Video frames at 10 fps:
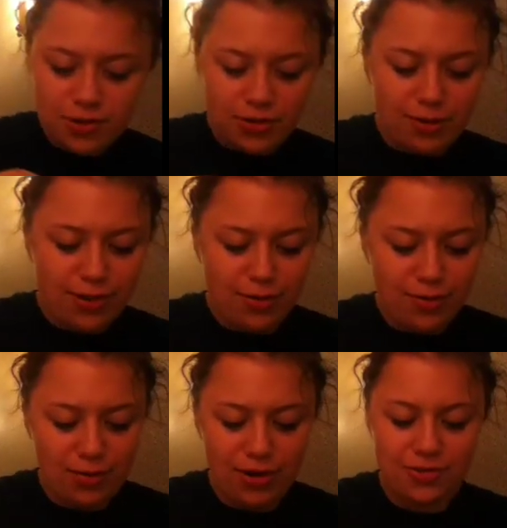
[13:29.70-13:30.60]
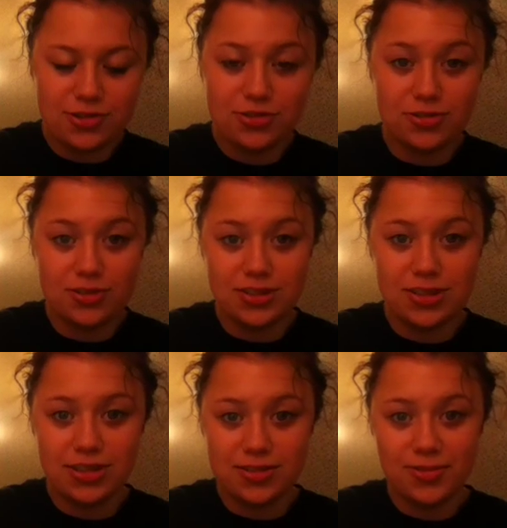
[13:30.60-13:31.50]
Okay, maybe my parents shouldn't
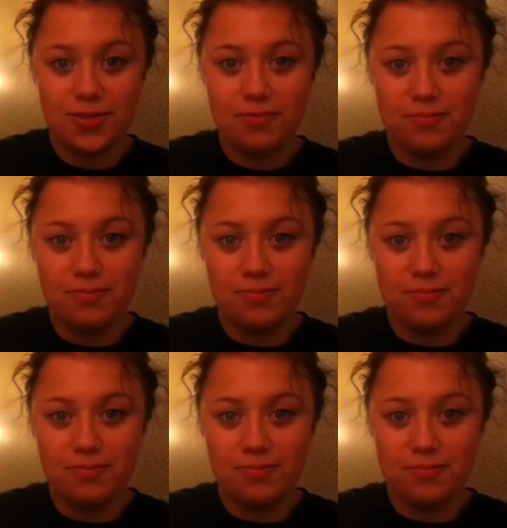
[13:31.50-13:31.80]
see this one.